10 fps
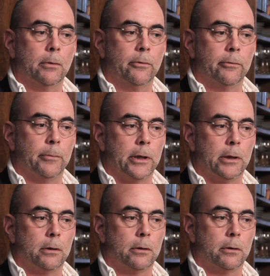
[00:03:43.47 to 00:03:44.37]
to
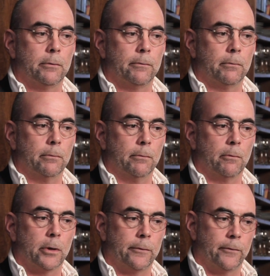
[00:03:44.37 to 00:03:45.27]
me
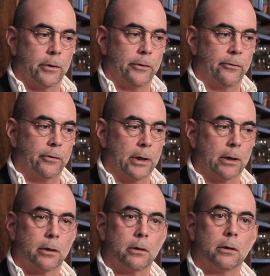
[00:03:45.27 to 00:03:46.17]
really very
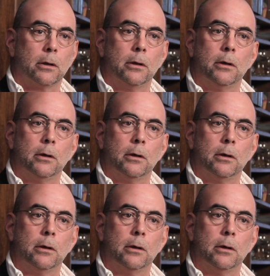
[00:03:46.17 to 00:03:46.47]
skeletal.